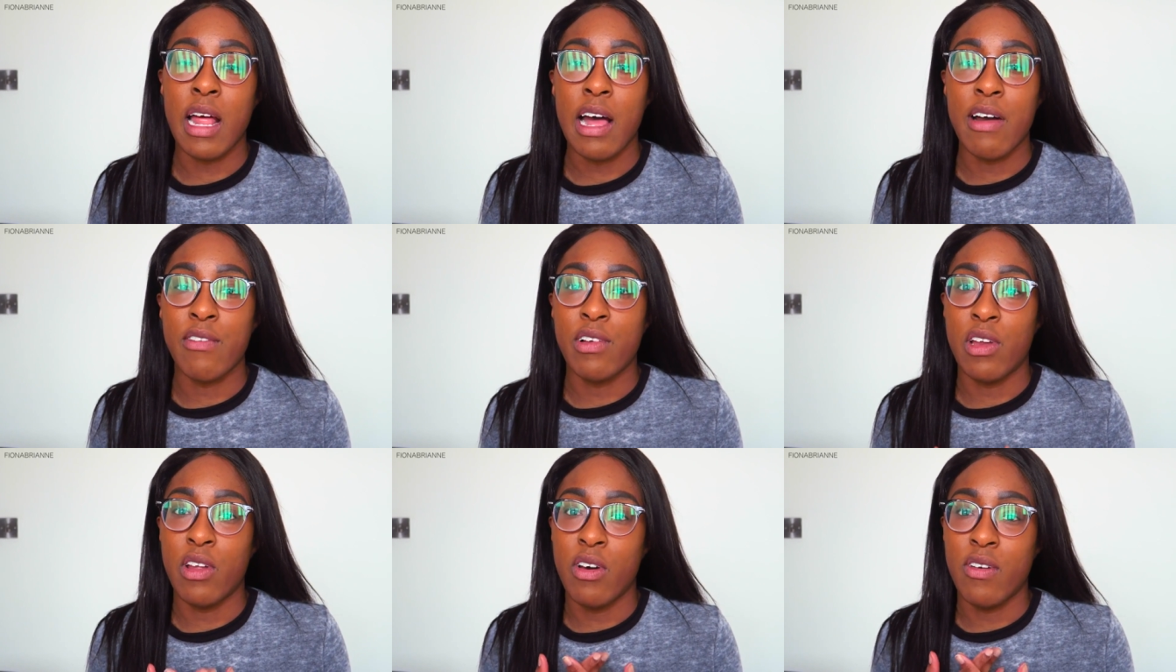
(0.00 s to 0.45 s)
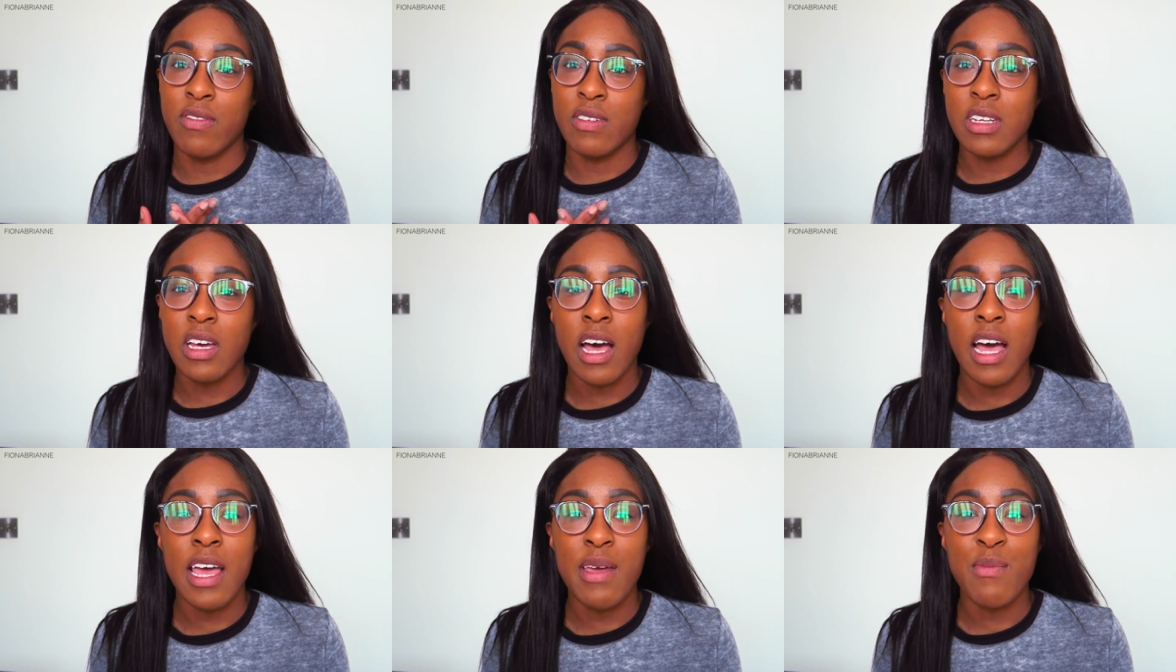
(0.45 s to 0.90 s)
don't have a lot
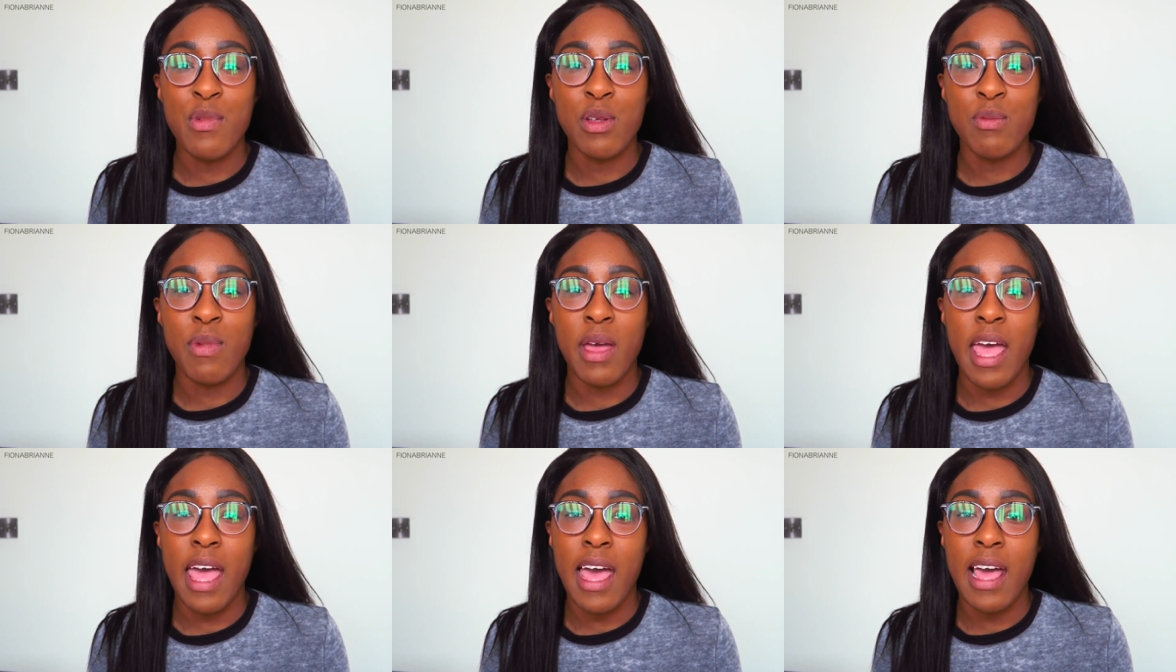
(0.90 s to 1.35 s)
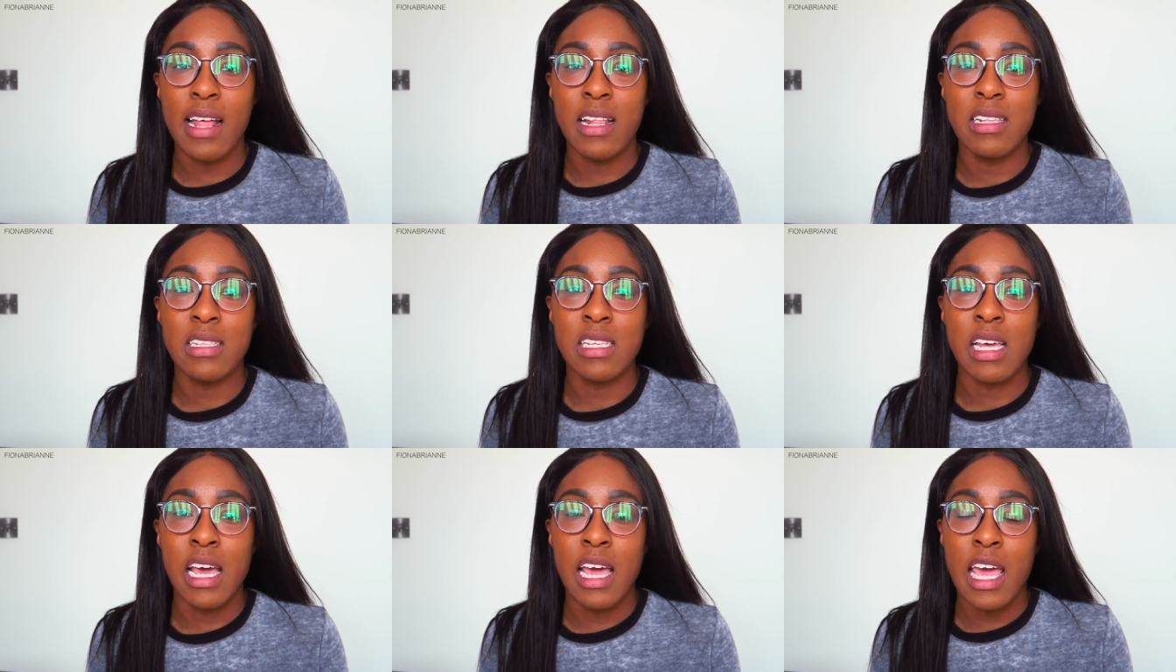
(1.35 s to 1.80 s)
of time on my
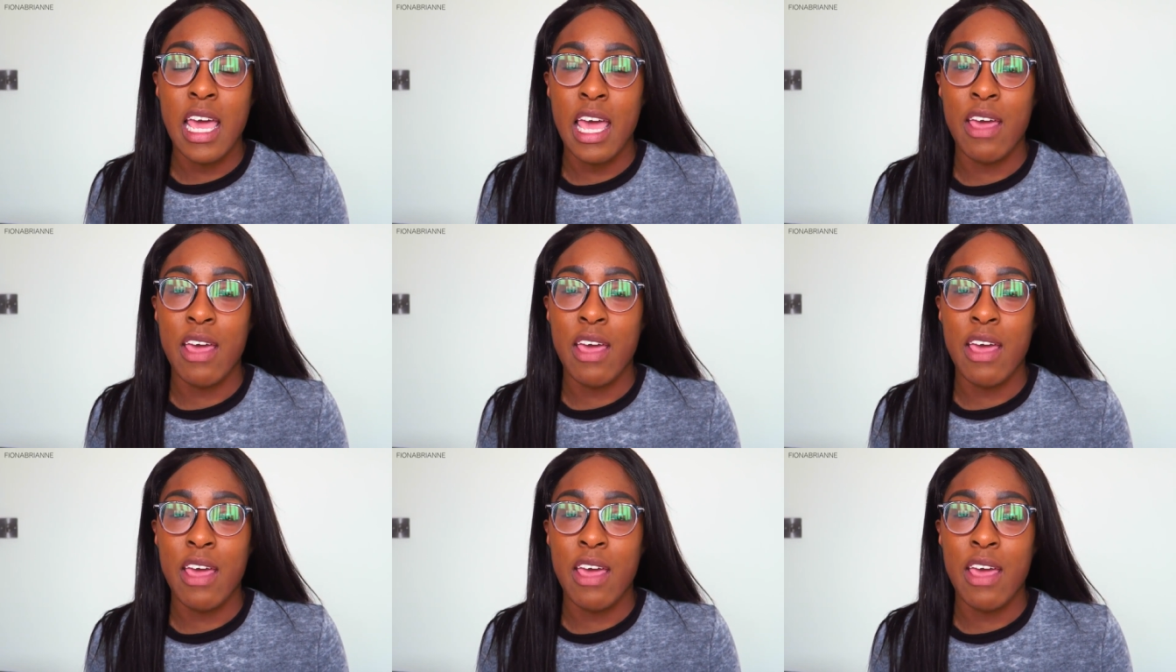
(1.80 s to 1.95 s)
hands,